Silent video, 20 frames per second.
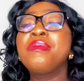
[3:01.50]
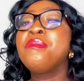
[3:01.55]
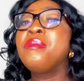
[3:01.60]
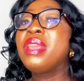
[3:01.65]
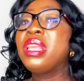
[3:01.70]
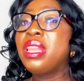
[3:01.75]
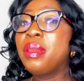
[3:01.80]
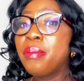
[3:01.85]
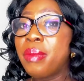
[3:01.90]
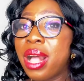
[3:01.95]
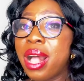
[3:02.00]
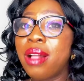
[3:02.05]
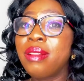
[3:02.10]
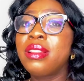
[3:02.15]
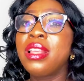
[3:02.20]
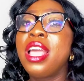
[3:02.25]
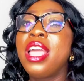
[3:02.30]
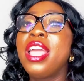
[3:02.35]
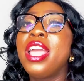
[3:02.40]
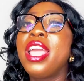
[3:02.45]

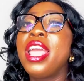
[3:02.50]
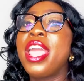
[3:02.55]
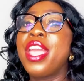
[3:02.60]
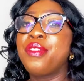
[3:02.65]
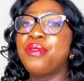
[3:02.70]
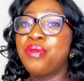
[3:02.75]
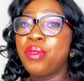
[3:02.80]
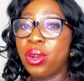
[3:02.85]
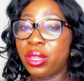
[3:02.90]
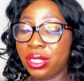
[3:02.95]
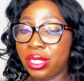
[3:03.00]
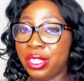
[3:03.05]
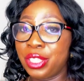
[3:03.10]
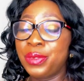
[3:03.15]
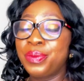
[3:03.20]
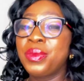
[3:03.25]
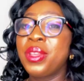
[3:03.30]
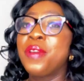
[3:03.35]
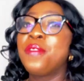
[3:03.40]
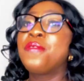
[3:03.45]
minimal effort.
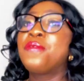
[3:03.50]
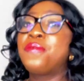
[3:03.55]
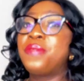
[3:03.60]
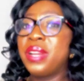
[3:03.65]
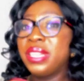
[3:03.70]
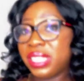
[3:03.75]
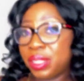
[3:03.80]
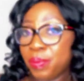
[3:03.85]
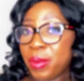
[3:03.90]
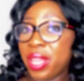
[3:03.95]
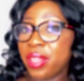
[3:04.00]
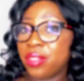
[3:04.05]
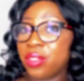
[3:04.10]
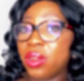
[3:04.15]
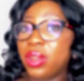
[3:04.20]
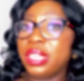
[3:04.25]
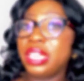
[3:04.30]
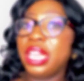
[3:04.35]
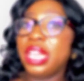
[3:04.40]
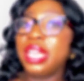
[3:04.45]
First
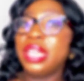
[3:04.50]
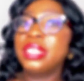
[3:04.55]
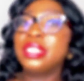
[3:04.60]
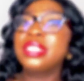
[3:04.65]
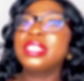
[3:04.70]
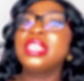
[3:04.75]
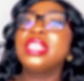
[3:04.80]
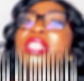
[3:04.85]
method is